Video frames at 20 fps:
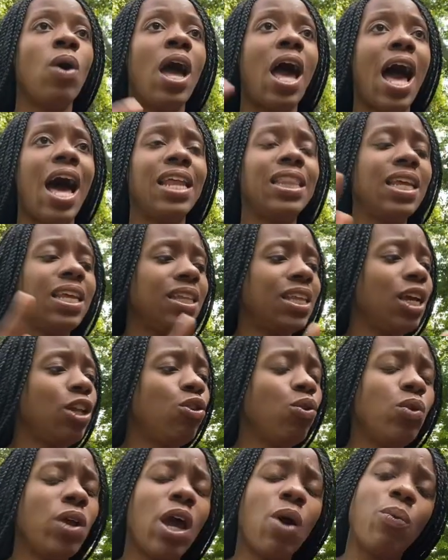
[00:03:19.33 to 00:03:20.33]
I think they
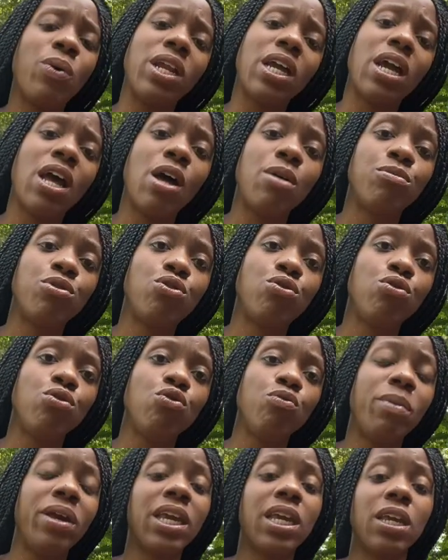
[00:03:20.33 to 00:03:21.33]
do that when it comes to
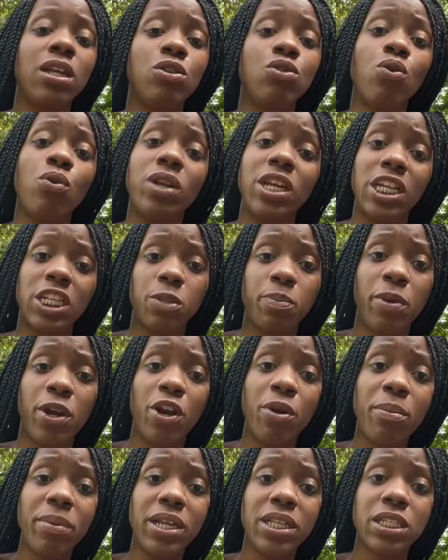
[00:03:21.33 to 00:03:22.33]
doing
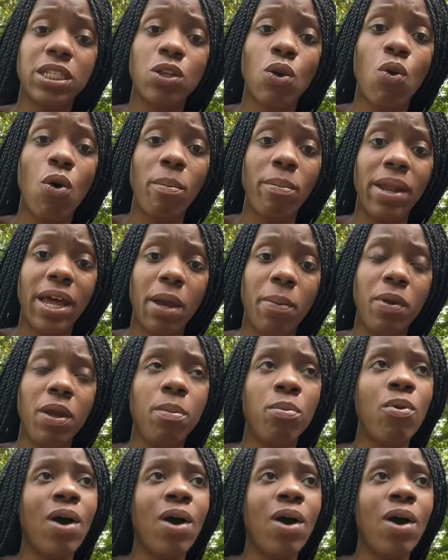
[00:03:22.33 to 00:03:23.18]
experiments on black people.